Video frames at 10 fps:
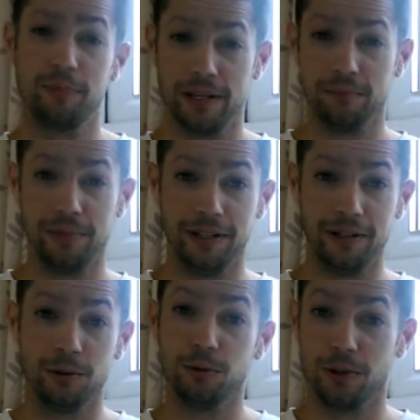B&B
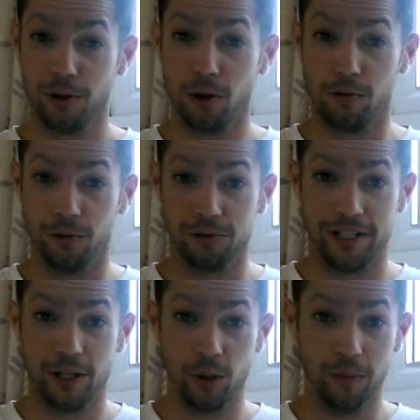called The Laurels in
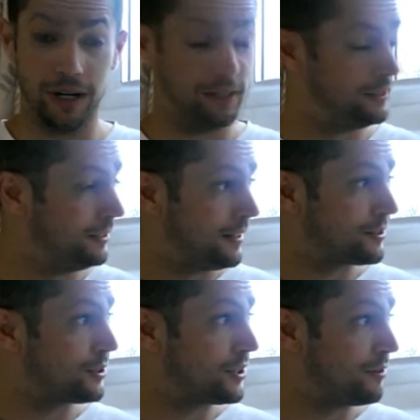Omagh.
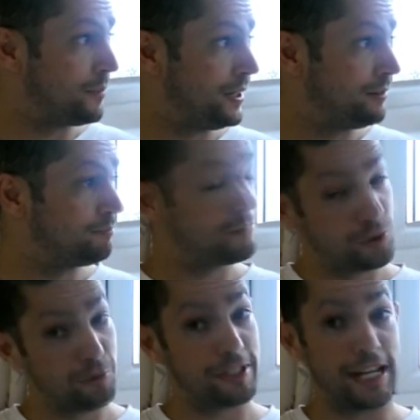That's because I've been
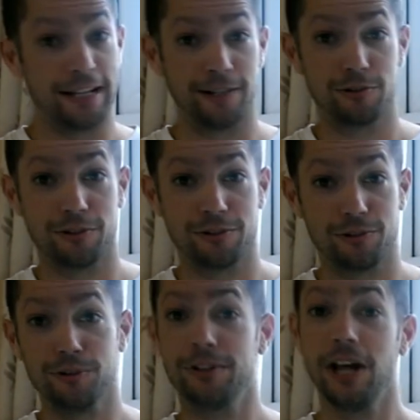storytelling across
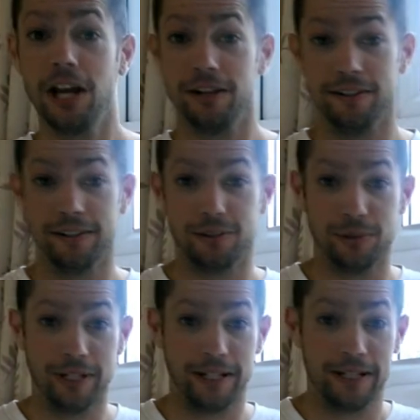Northern Ireland this
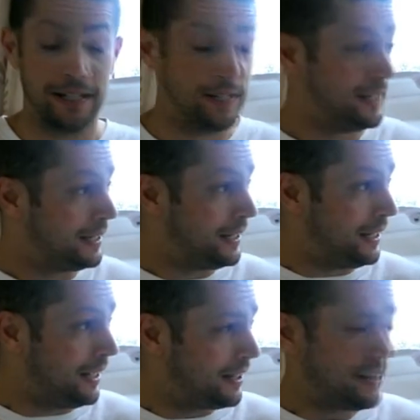week.
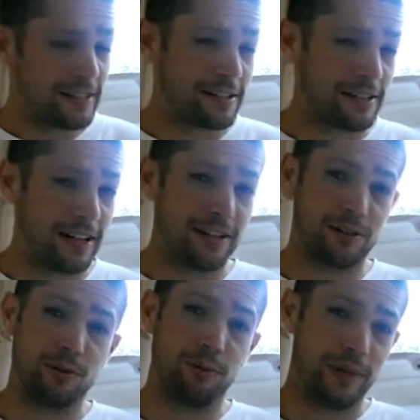I'd like to say
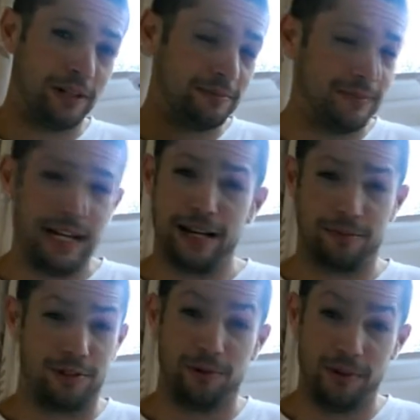it's all been
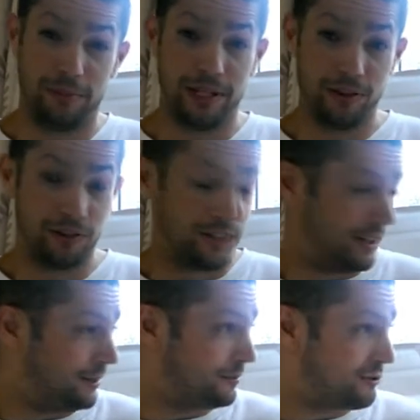absolutely
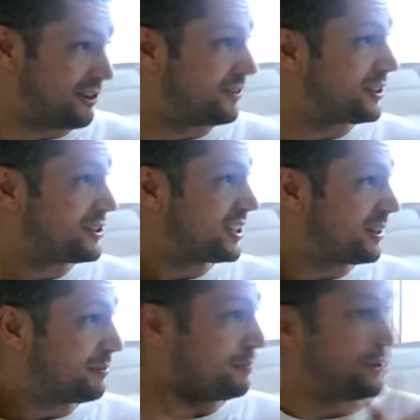peachy,
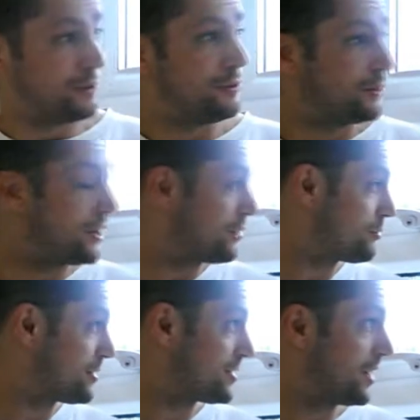traversing beautiful
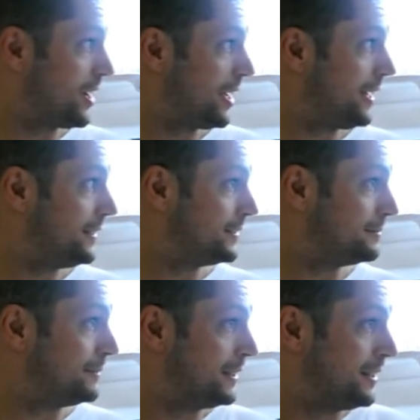countryside
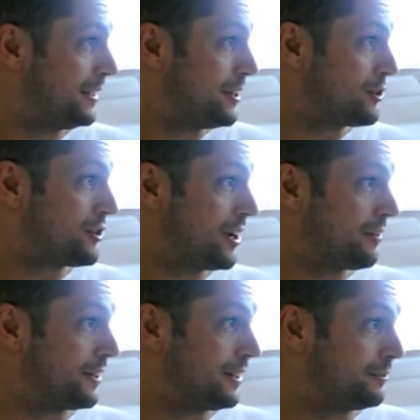and
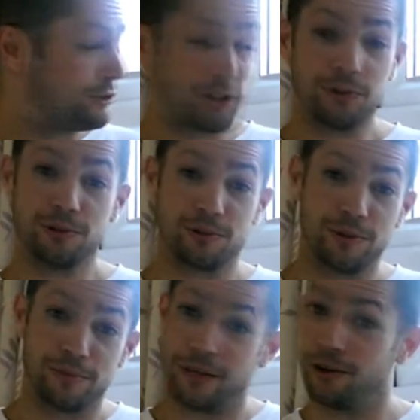sharing jokes with
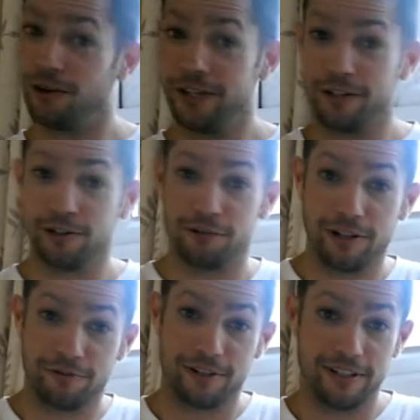my colleague and great
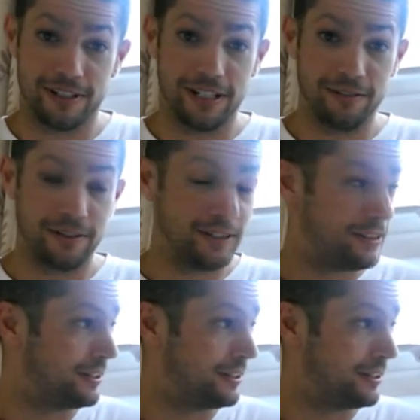friend David,